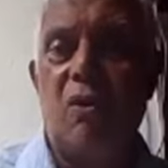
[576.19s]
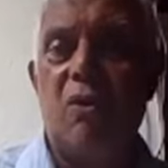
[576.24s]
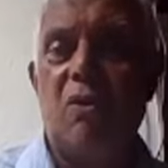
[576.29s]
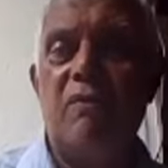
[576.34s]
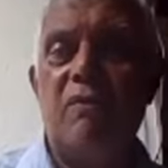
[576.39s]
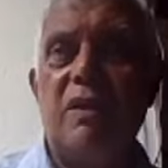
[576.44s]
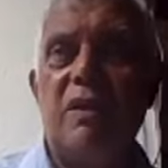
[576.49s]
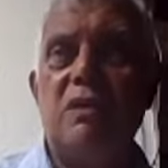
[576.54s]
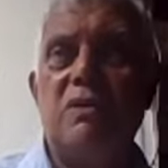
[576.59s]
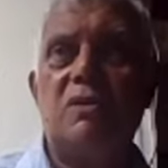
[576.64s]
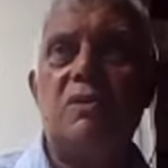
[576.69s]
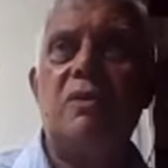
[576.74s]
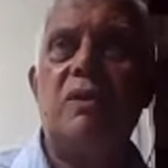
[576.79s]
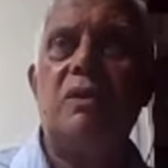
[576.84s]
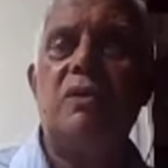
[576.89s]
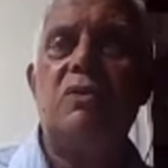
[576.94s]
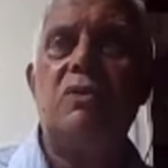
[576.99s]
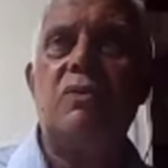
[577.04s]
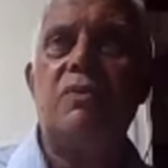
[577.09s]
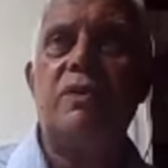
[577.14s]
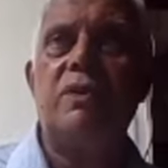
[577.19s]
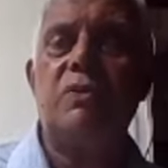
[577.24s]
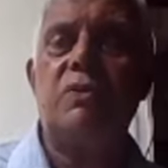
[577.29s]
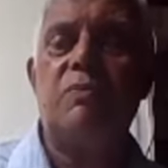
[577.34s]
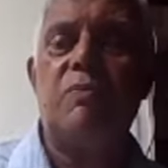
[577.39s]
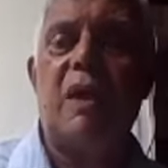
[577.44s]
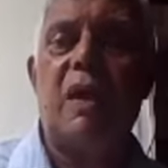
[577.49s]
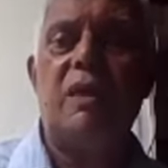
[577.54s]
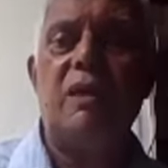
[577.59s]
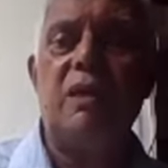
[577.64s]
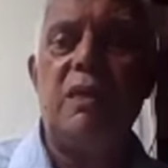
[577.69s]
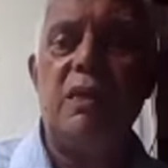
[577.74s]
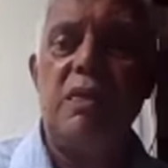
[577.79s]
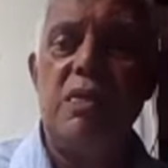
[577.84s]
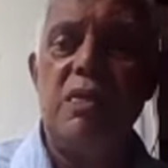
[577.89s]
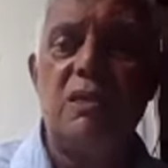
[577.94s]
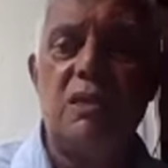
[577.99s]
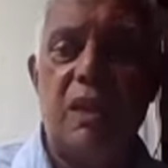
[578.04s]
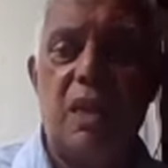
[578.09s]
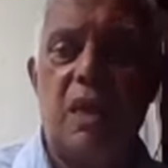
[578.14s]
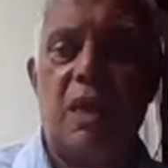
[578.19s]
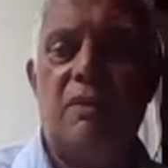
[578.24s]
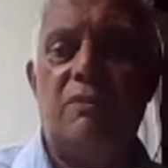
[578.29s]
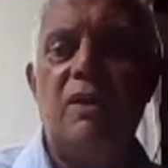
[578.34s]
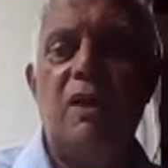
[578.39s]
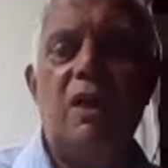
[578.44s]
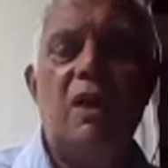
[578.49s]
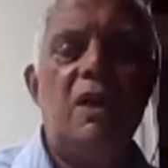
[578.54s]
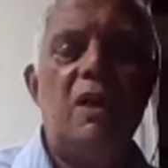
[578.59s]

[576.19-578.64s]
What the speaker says: Always the victorious banner is love.